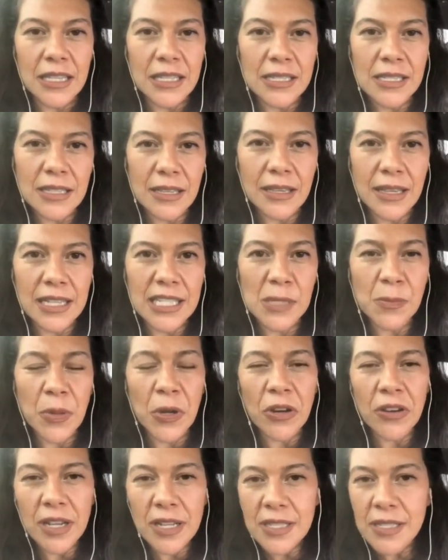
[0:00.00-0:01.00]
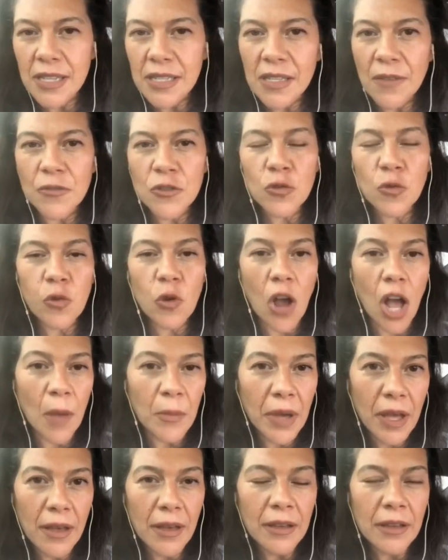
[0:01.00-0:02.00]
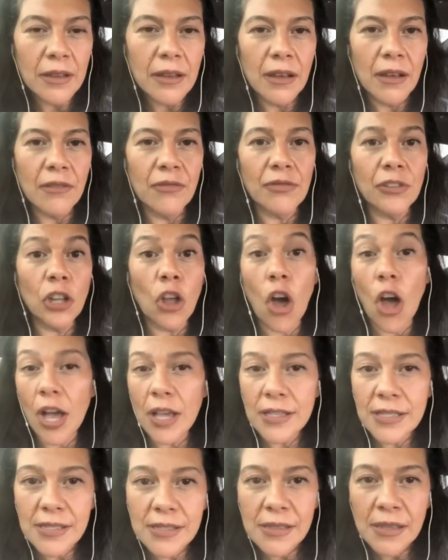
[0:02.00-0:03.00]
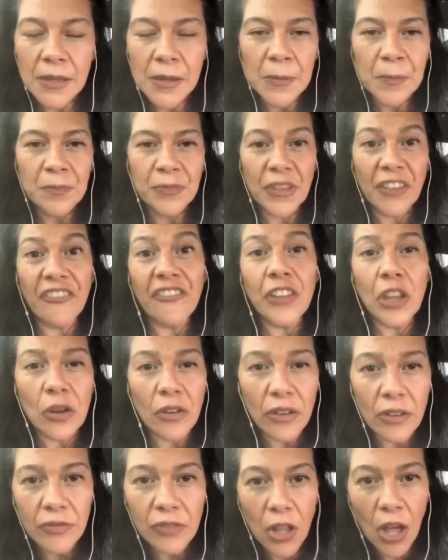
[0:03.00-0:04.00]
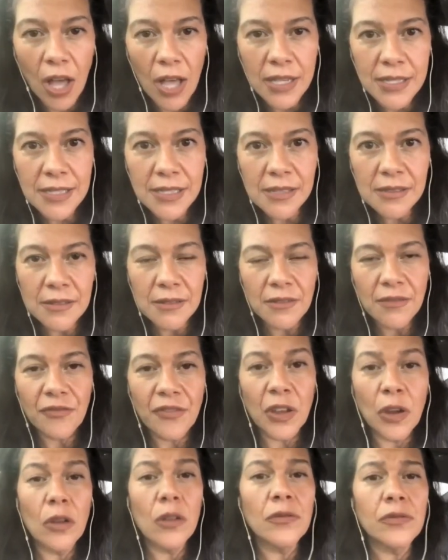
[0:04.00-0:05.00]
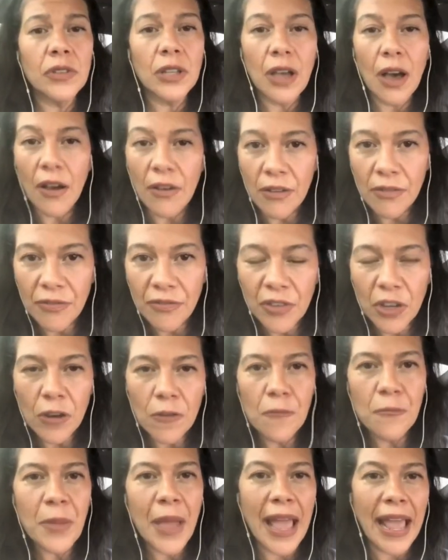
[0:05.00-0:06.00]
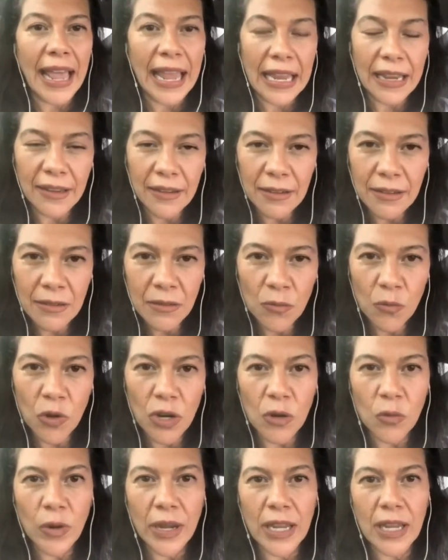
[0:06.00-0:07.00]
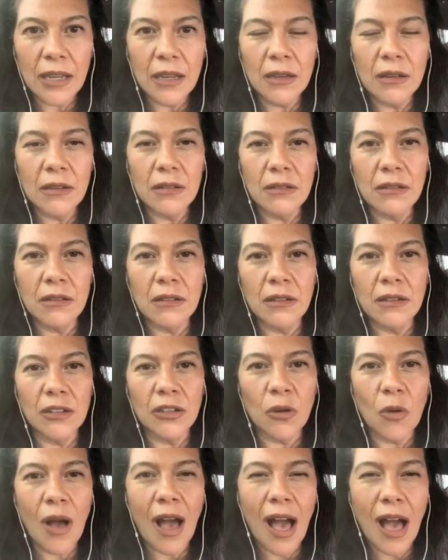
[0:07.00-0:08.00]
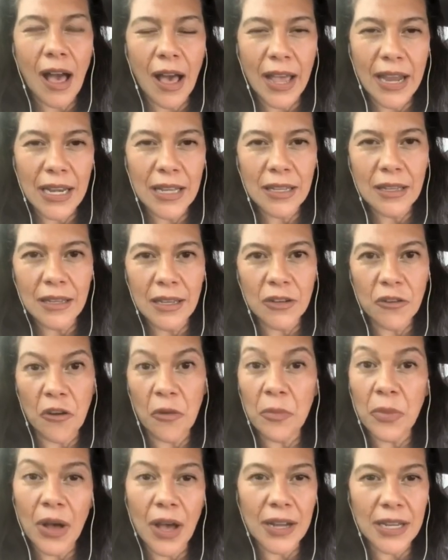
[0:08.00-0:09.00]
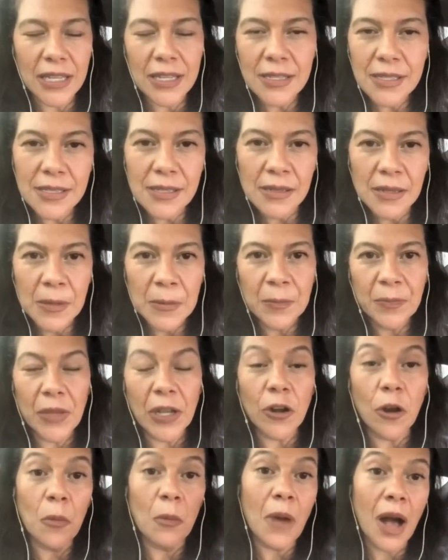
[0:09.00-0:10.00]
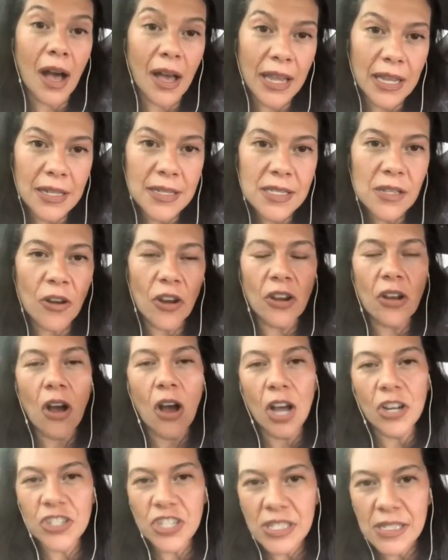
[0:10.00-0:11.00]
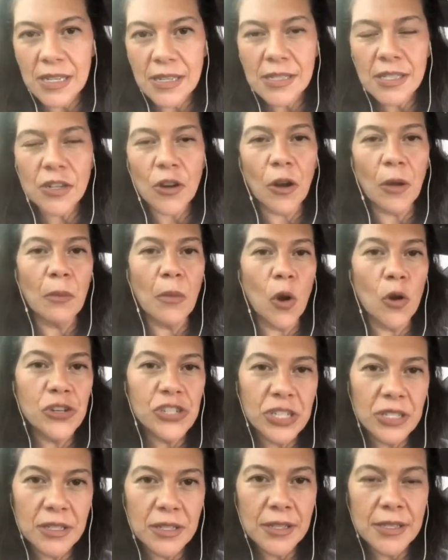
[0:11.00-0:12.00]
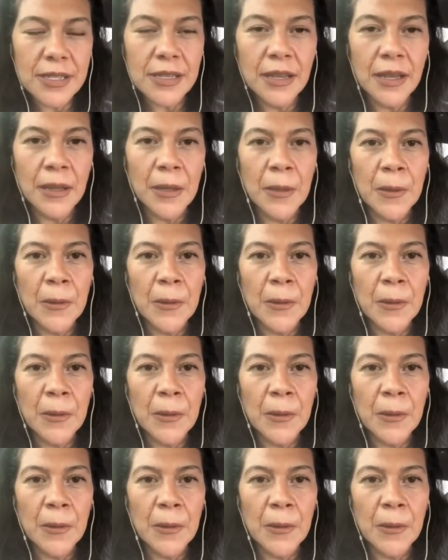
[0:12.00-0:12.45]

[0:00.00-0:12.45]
these experiences of trauma, of loss, fear of loss, fear of love, fear of pain, where we, hide it in our bodies, in our minds, in our consciousness, in our emotions.